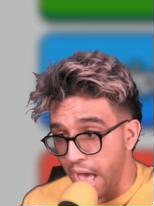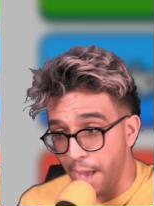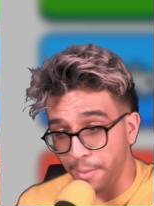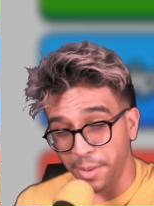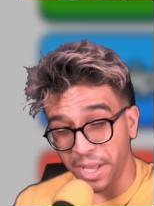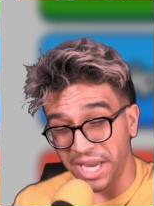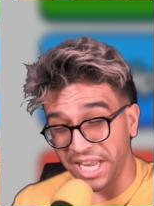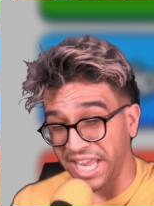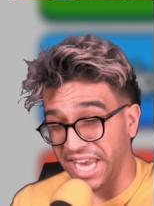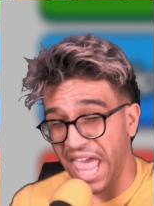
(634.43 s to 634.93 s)

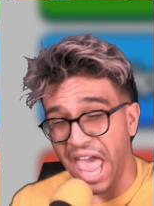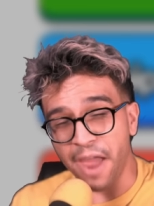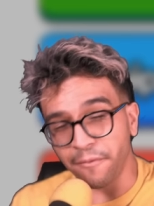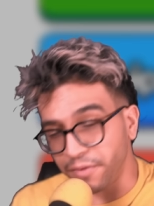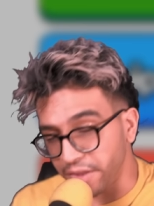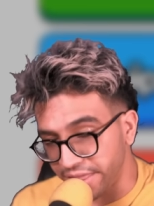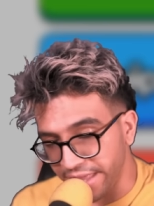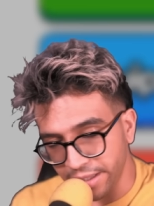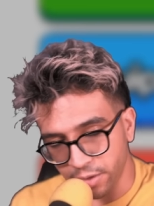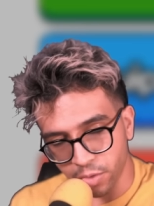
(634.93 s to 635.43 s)
I'm gonna get
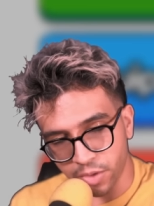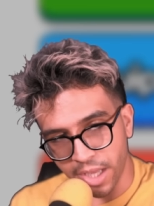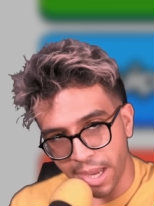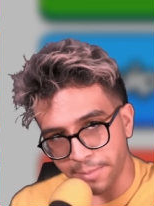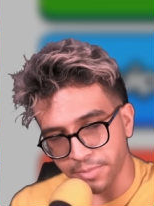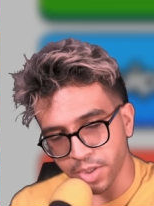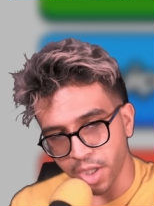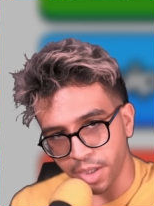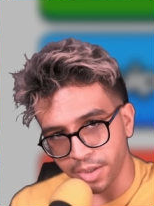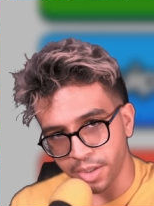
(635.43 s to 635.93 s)
everything to
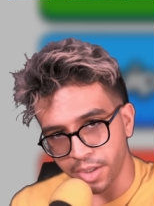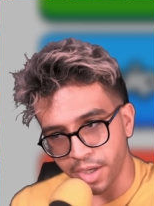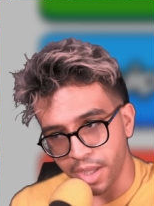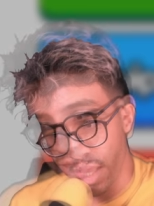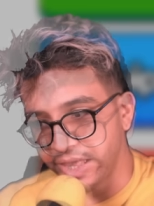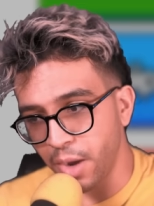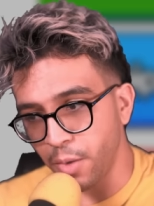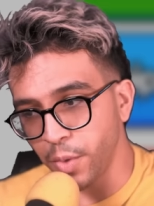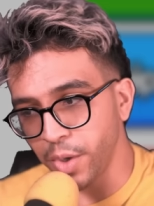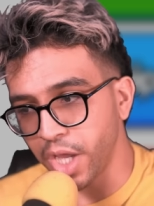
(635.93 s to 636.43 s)
times 100.
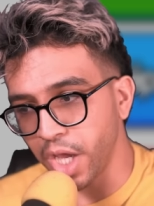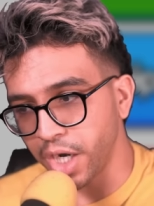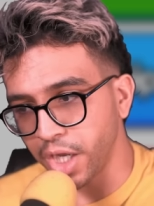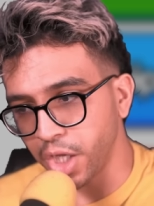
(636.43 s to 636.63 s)
And then we're